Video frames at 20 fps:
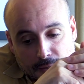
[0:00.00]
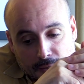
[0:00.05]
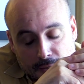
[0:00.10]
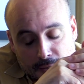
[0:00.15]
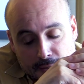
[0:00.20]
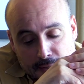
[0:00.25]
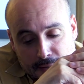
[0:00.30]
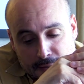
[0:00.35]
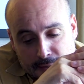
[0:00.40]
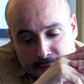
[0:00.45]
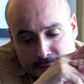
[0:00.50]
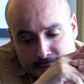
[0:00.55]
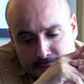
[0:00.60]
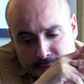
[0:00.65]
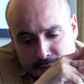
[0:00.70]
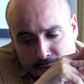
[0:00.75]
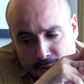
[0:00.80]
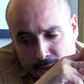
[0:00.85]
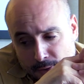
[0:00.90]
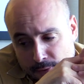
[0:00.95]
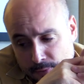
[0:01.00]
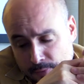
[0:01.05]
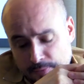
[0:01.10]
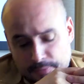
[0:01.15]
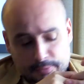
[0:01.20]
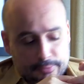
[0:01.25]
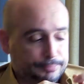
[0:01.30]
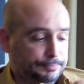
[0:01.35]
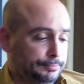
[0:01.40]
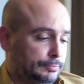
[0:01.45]
Or
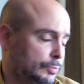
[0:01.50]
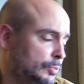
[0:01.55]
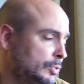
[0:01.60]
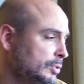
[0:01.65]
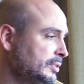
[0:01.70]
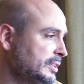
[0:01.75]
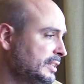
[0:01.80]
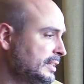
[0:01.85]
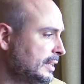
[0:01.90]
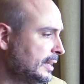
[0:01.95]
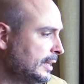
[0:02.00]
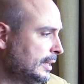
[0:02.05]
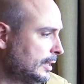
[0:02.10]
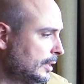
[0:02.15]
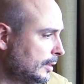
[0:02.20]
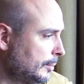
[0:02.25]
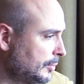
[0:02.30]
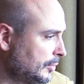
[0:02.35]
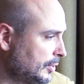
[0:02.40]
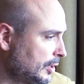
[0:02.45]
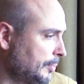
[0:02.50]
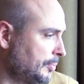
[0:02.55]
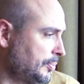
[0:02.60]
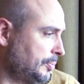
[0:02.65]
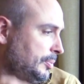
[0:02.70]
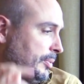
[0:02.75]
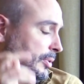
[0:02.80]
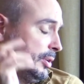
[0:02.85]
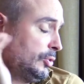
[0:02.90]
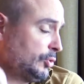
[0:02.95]
well, yeah, I'm
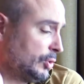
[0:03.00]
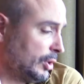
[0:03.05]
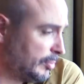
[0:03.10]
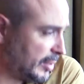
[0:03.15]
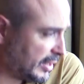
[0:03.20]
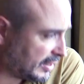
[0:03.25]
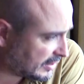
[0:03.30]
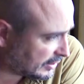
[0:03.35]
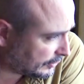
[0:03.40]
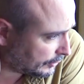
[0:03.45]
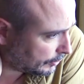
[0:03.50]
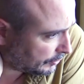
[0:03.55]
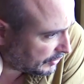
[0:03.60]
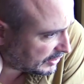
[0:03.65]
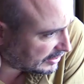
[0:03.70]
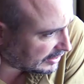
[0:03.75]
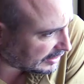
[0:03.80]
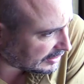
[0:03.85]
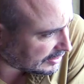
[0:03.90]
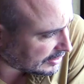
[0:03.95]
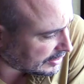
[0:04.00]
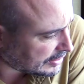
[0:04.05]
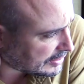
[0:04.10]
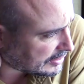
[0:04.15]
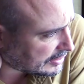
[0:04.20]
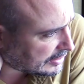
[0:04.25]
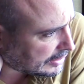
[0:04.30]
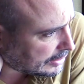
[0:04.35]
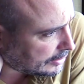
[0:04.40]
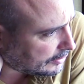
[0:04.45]
trying to make this film for 6
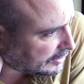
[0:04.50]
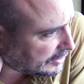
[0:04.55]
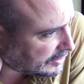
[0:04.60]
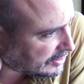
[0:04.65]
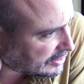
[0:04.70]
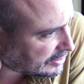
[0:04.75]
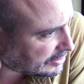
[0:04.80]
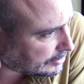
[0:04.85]
years now, and